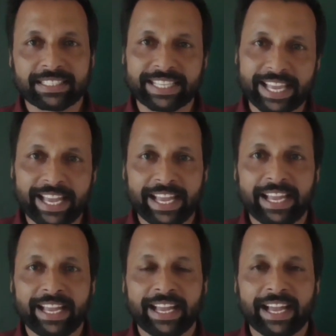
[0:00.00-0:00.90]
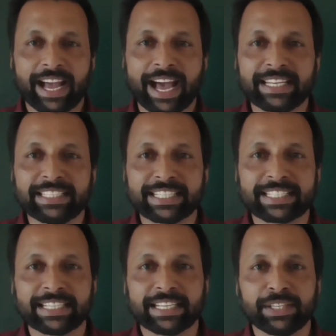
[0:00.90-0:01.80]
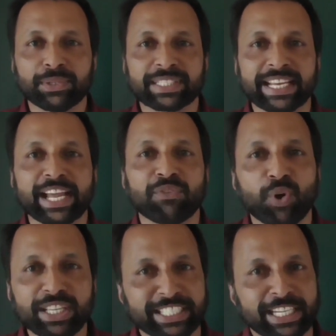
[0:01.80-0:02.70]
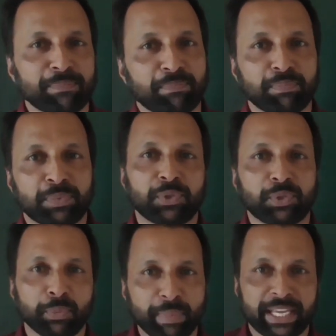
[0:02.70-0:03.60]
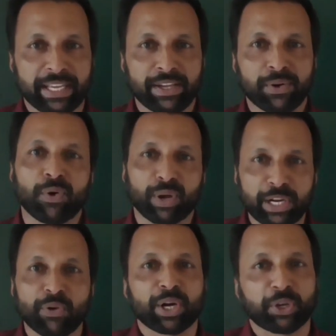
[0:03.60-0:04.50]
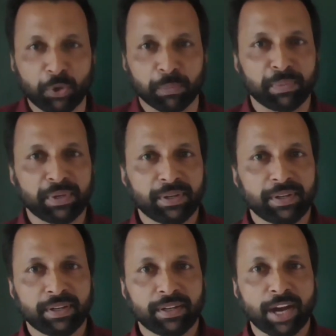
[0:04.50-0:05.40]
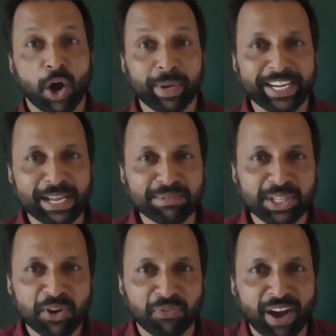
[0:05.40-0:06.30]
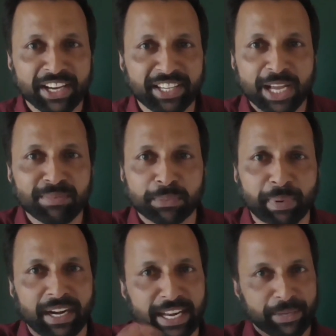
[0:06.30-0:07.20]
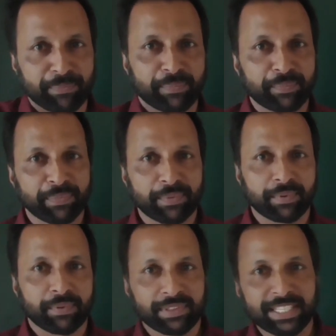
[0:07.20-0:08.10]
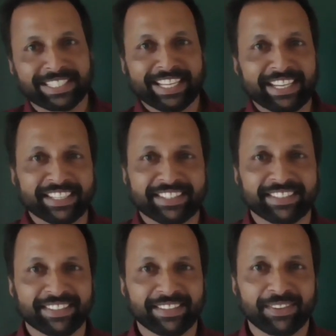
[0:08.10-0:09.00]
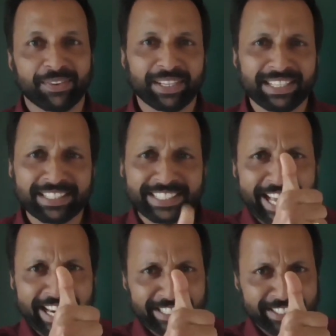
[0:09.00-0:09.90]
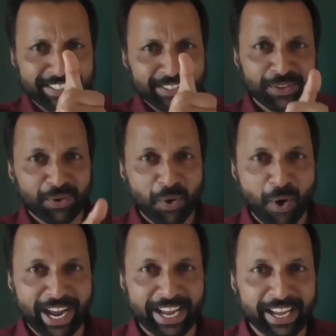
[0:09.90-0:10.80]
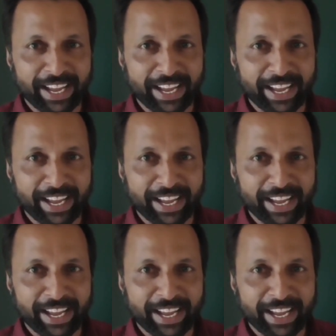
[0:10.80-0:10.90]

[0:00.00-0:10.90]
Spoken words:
say and just you send a voice clip to me or in our group. How many times? 5 times speedily. This sentence. Challenge. Okay.